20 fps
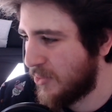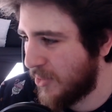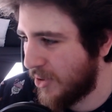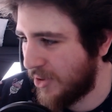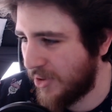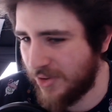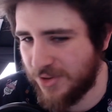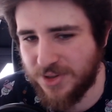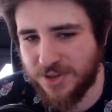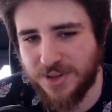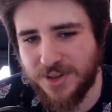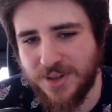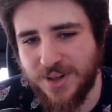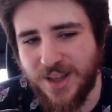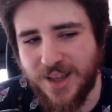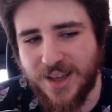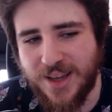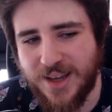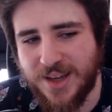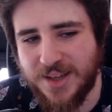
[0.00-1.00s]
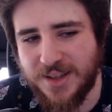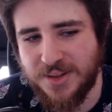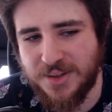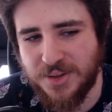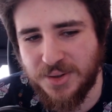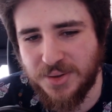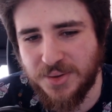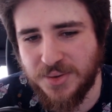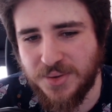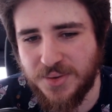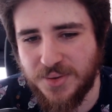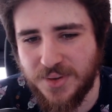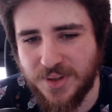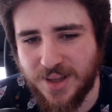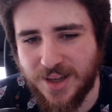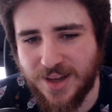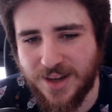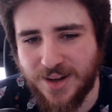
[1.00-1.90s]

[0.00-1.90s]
merger into